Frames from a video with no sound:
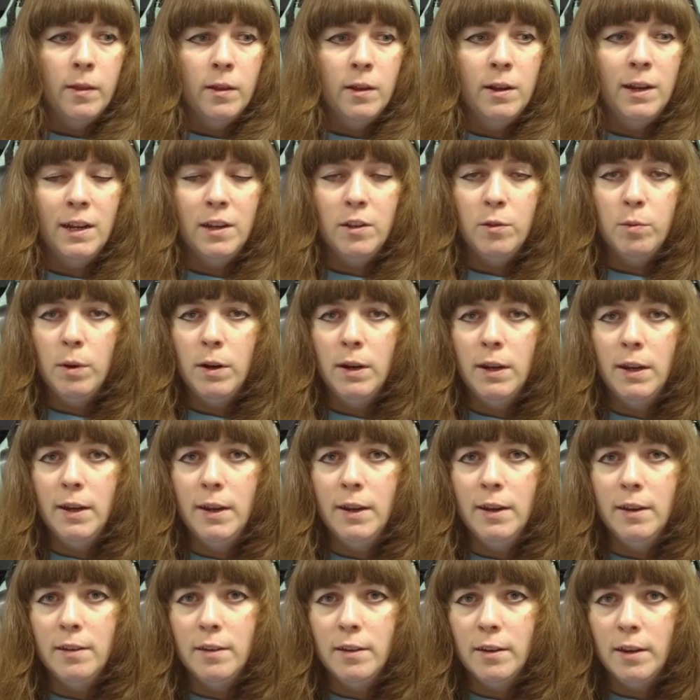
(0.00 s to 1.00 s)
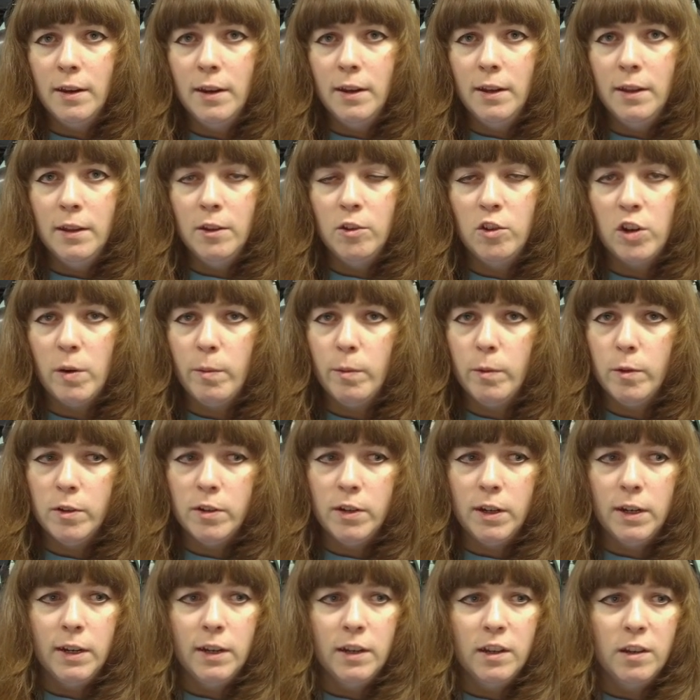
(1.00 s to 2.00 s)
The next one is in the general
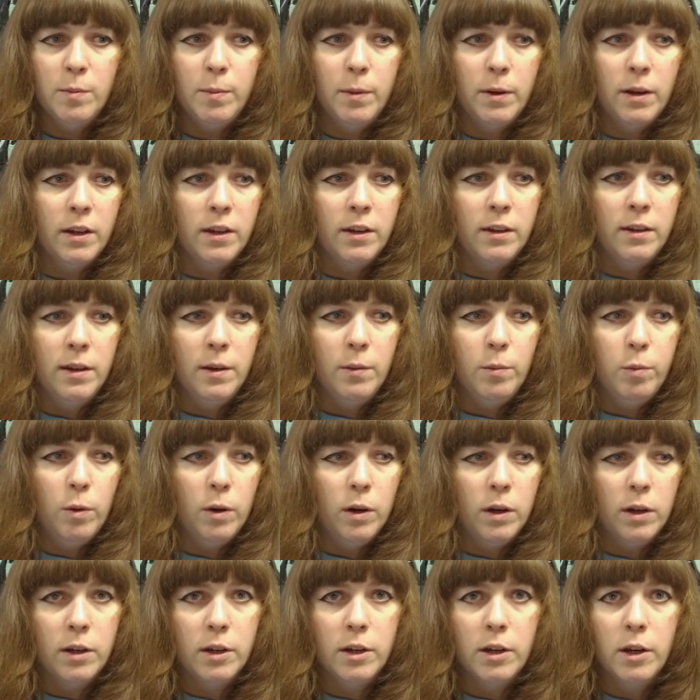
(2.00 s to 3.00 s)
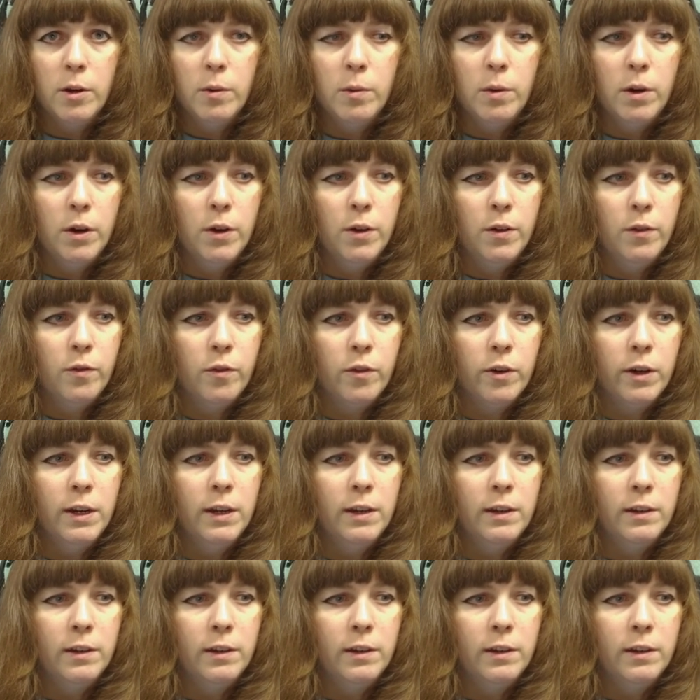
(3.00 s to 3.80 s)
settings, but I did want to go over it.